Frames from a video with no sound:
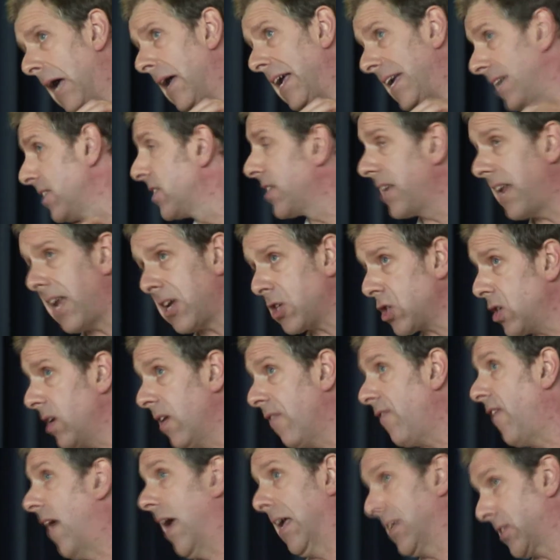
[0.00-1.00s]
international
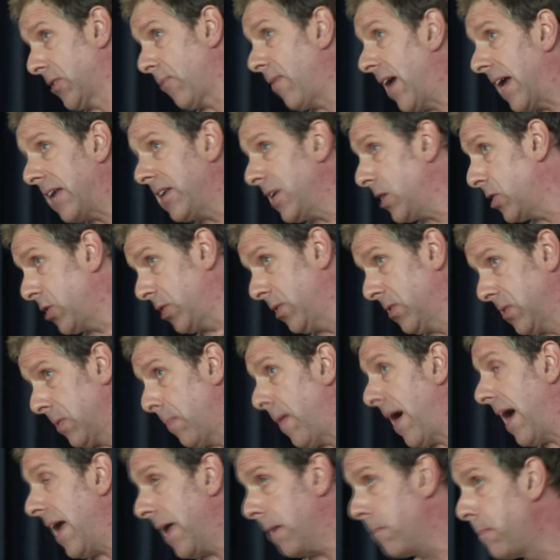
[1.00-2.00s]
affairs, around issues
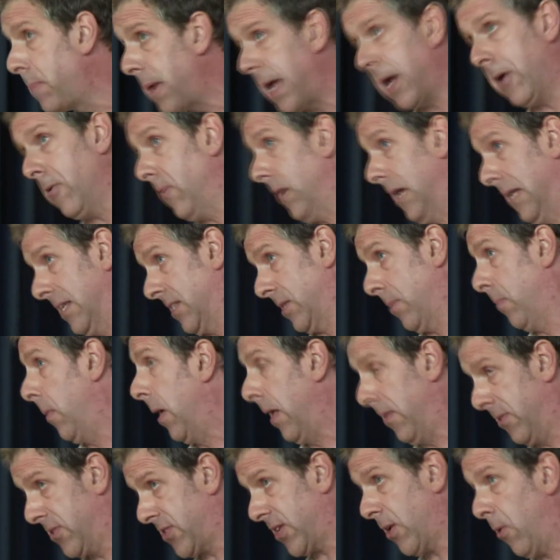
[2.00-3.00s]
about imperialism,
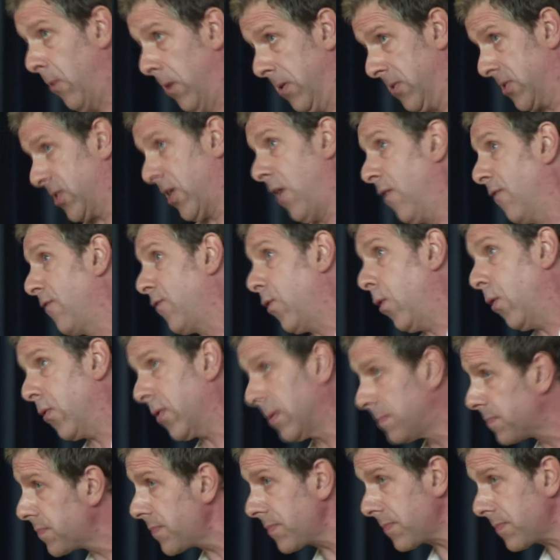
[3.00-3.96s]
and so on and so forth.